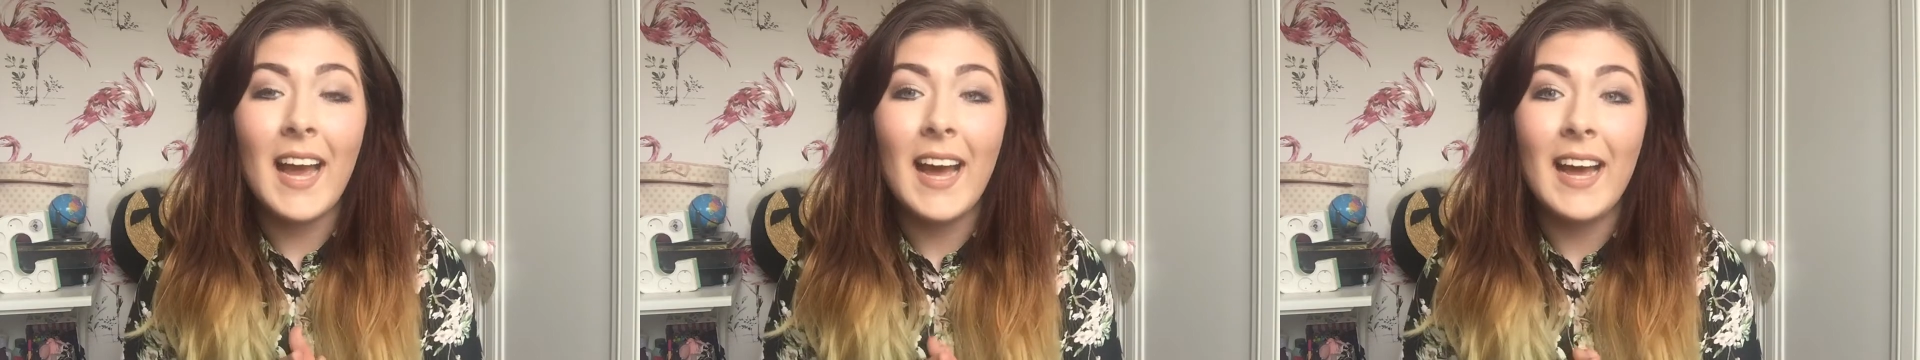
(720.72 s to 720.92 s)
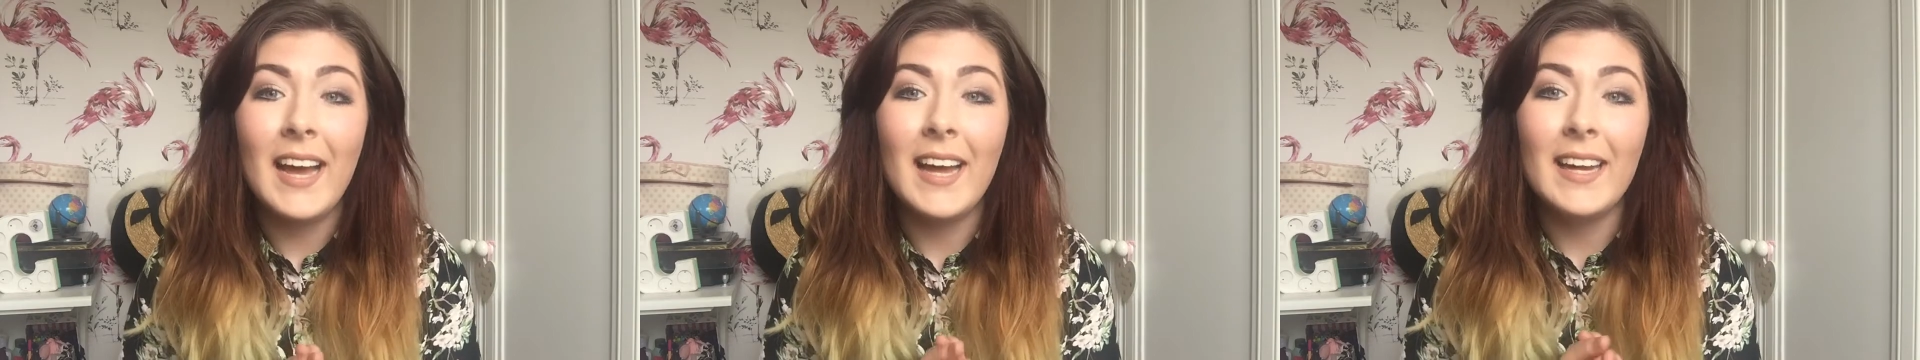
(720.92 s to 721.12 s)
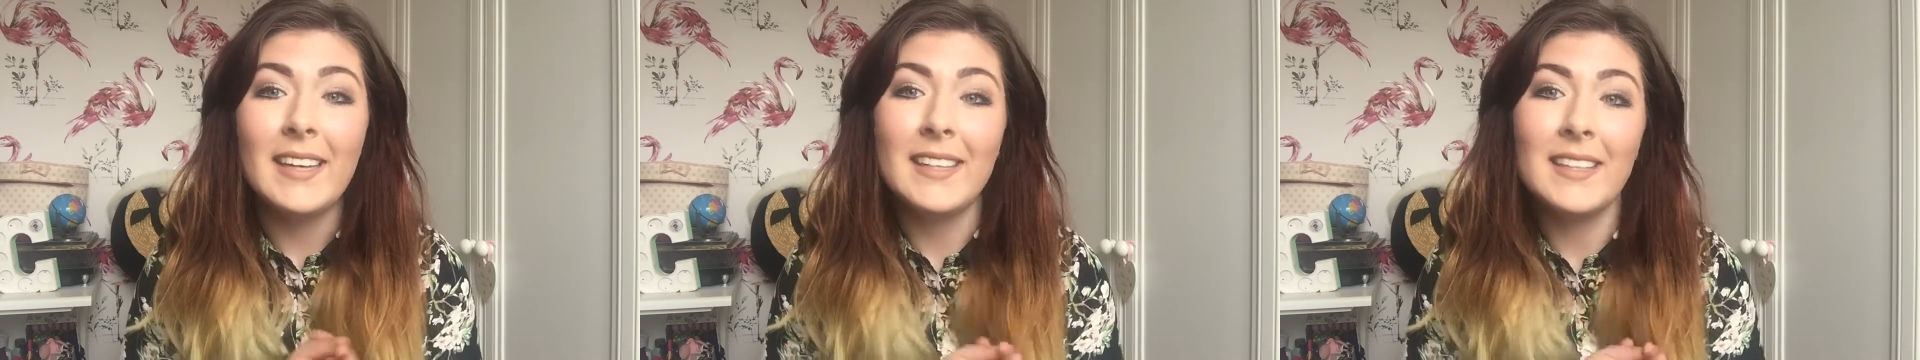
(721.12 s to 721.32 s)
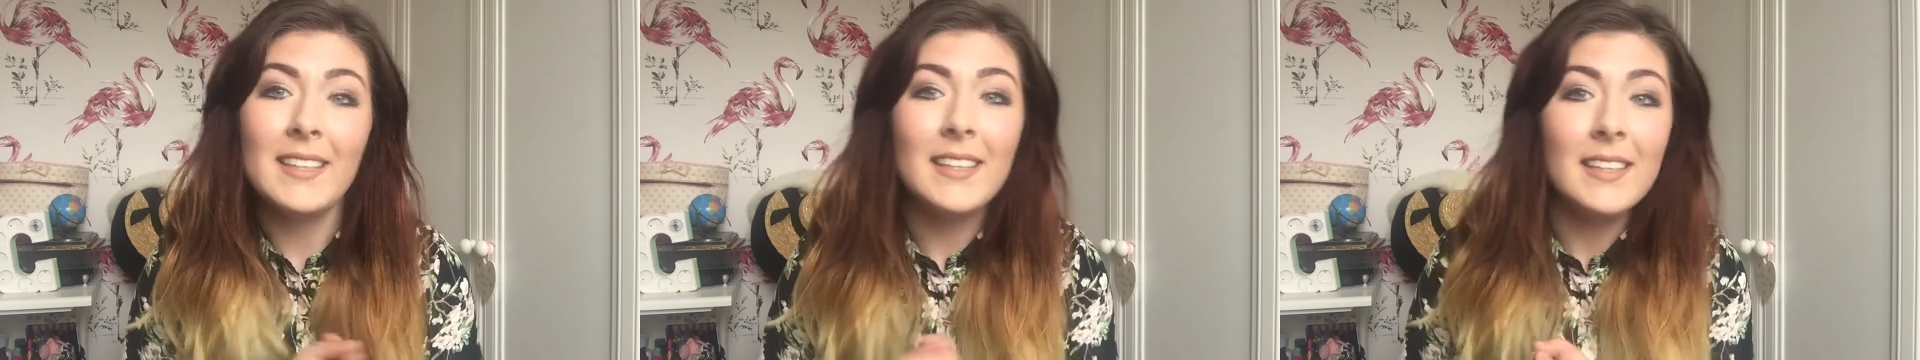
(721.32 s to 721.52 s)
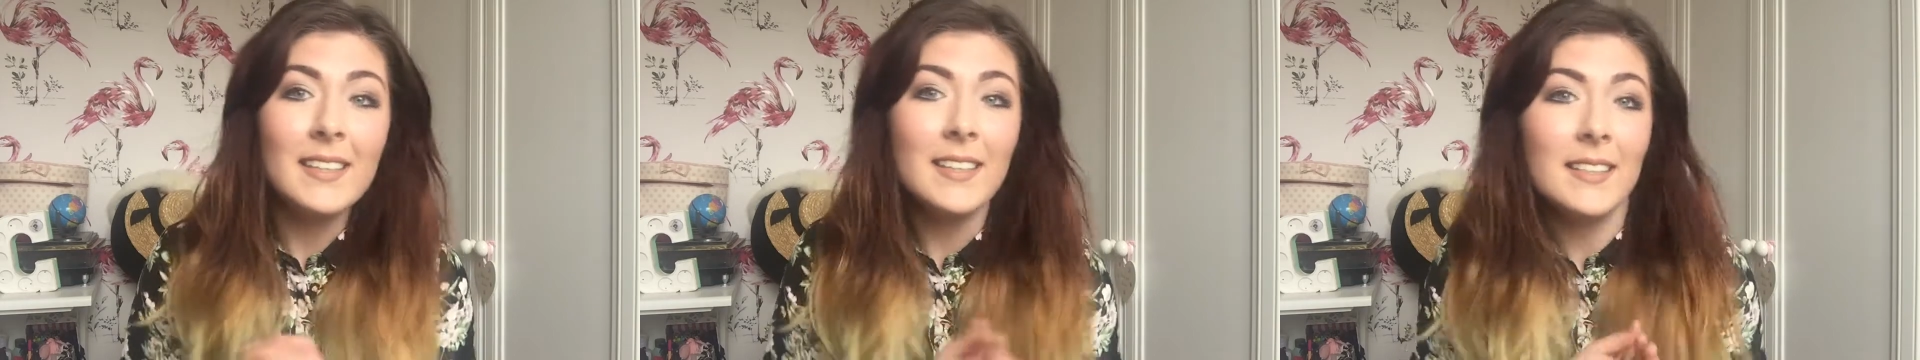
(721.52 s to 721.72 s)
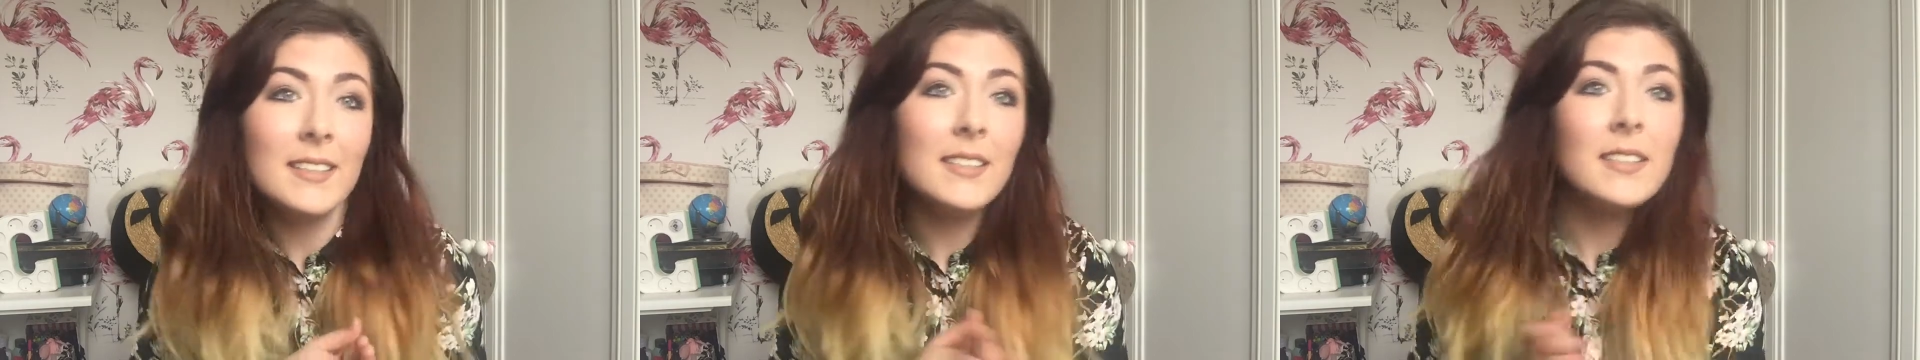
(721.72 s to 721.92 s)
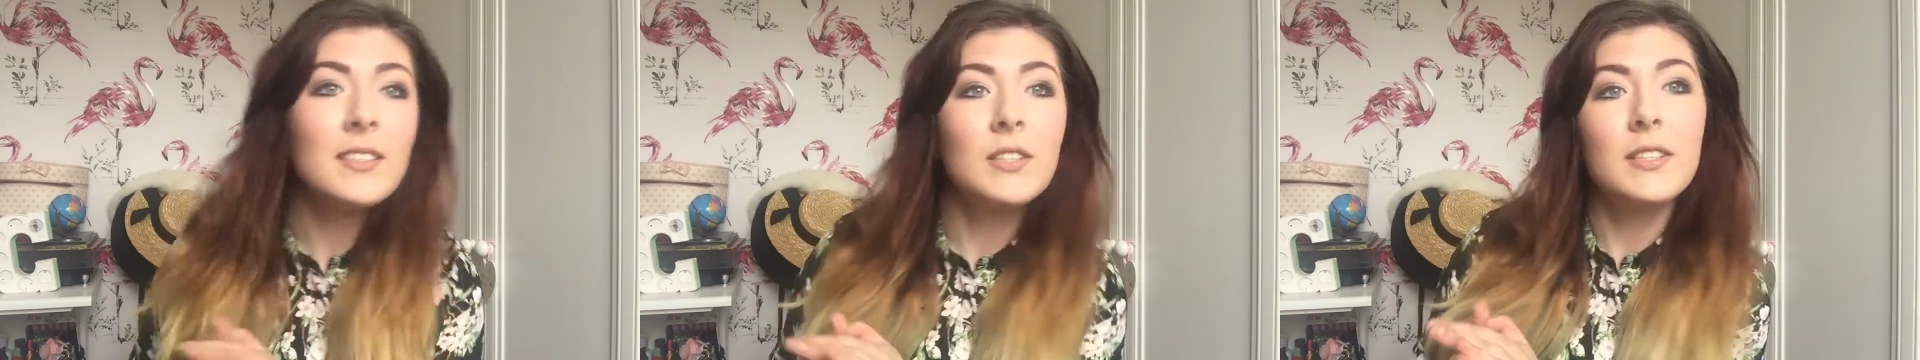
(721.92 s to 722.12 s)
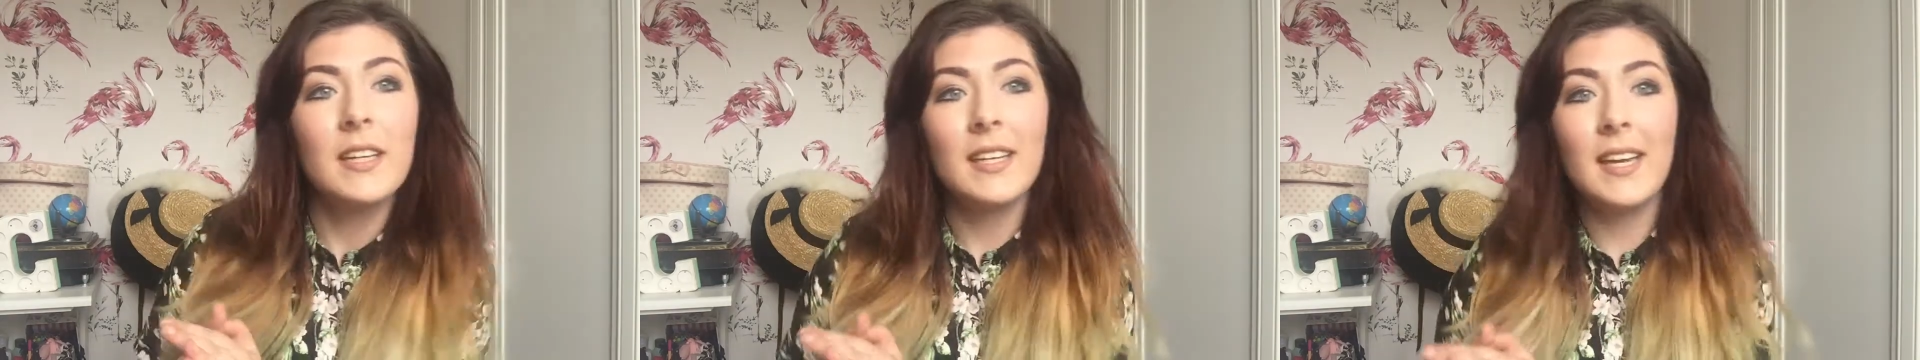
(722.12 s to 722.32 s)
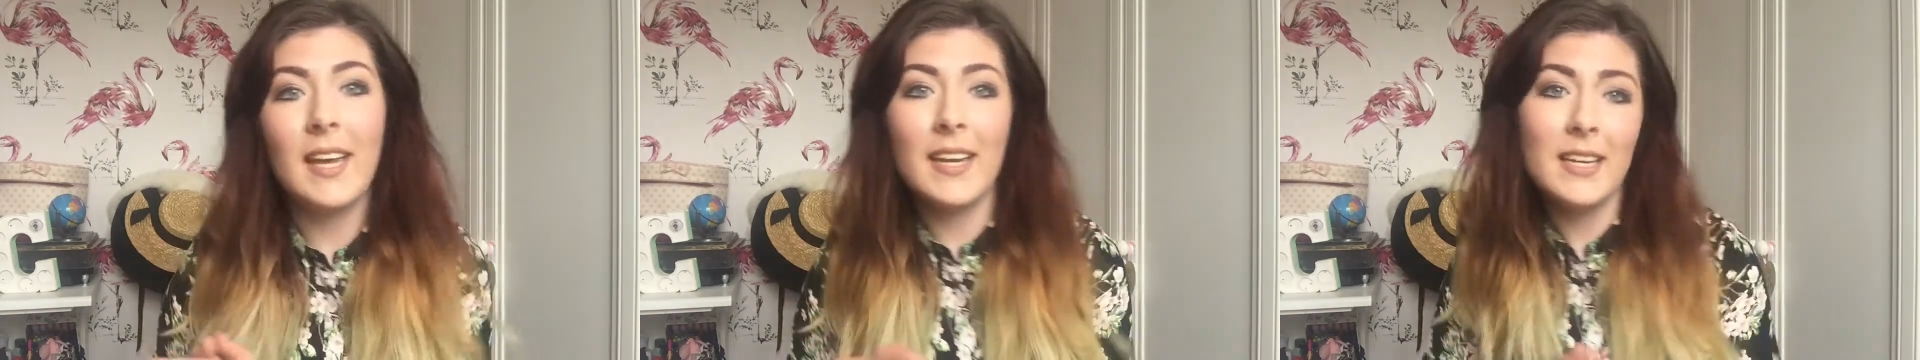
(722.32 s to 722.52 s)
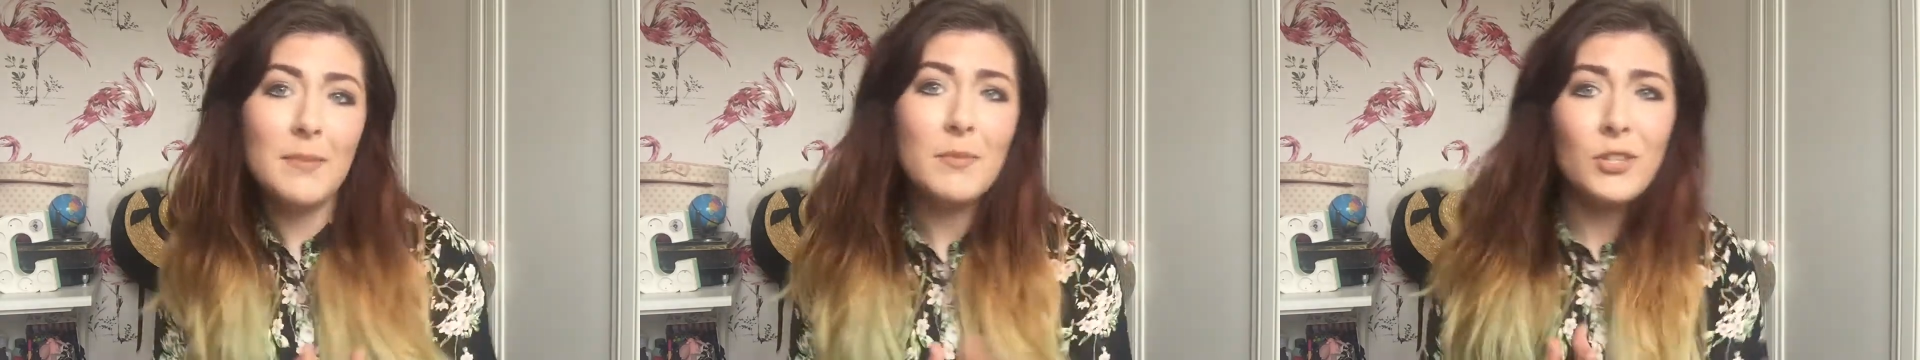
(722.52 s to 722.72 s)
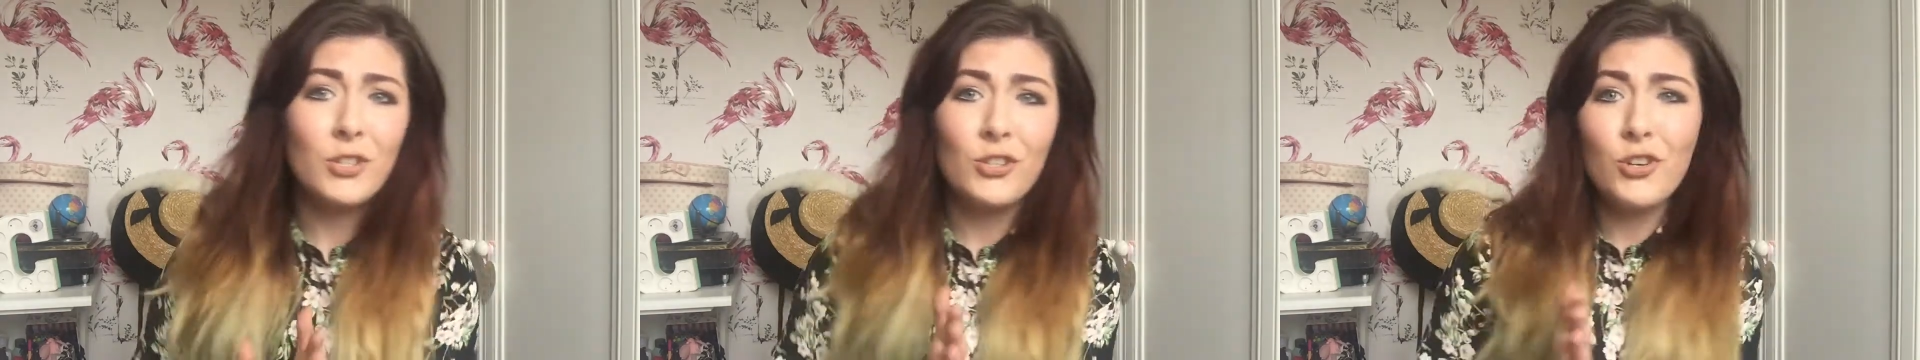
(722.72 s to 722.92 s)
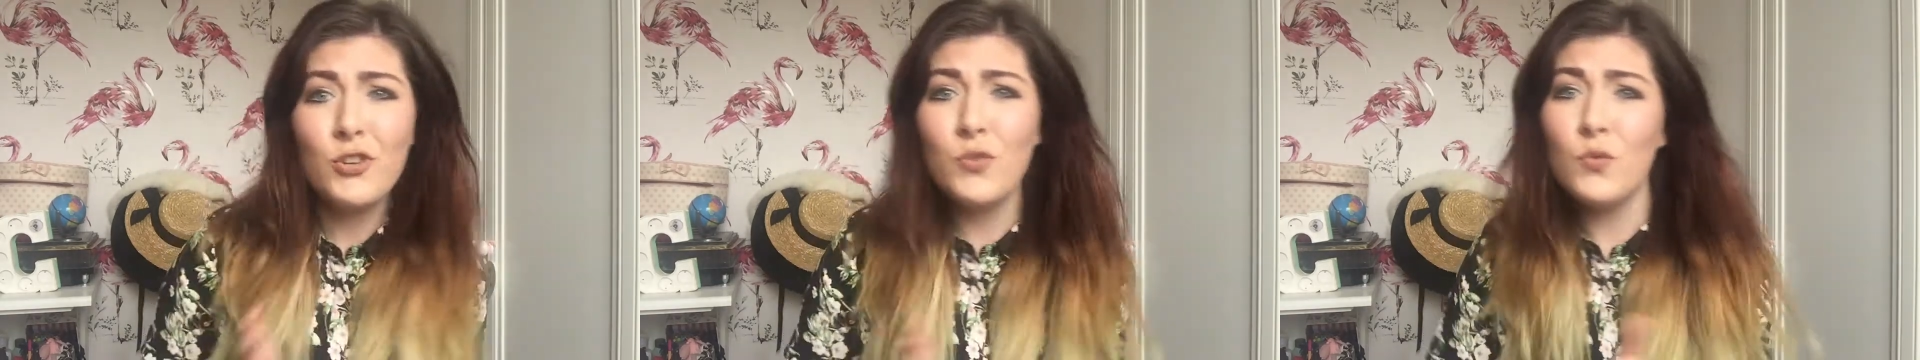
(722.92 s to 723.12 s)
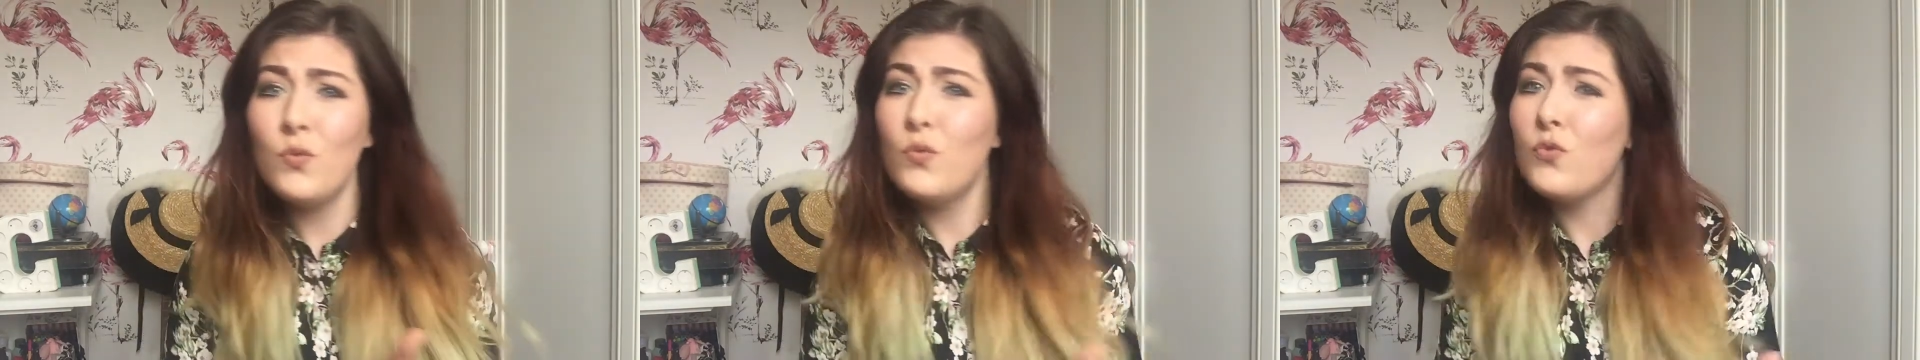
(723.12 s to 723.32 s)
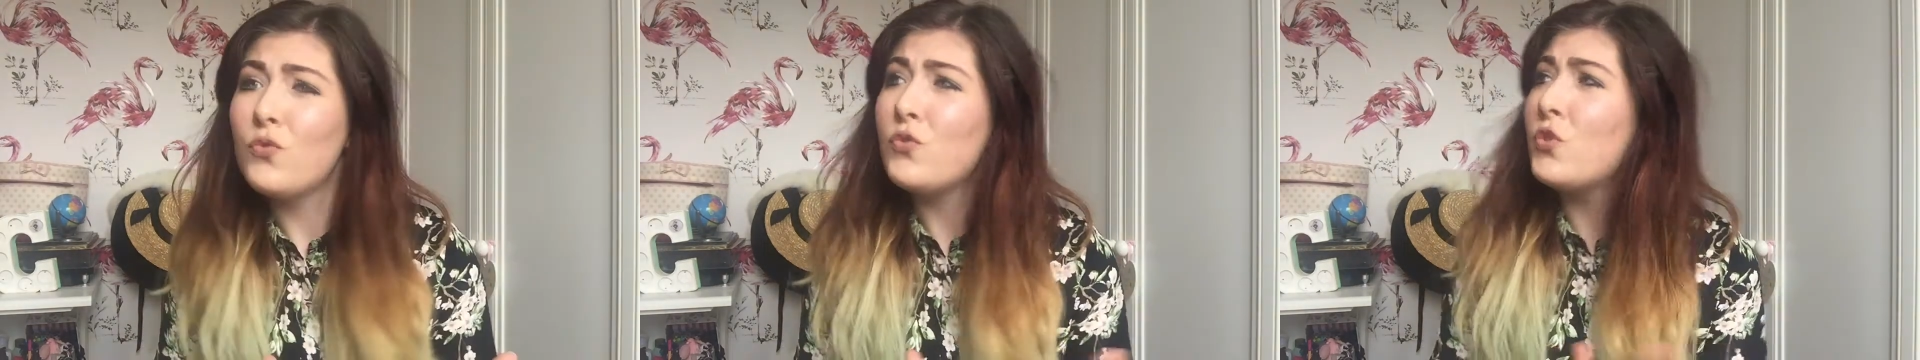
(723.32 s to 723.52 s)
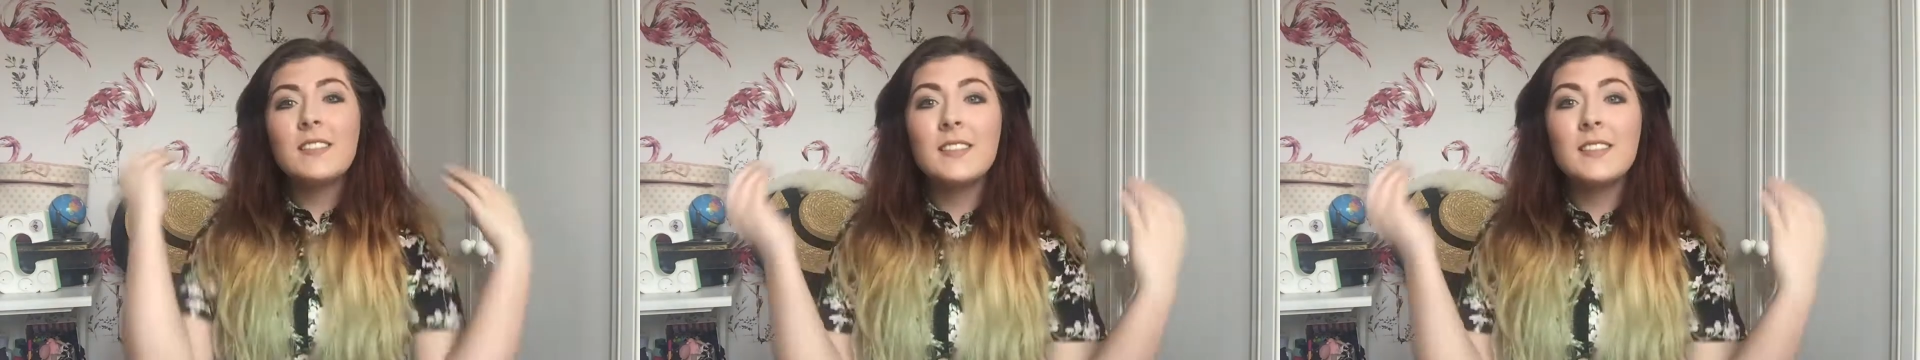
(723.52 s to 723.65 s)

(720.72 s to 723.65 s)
And any more news? No.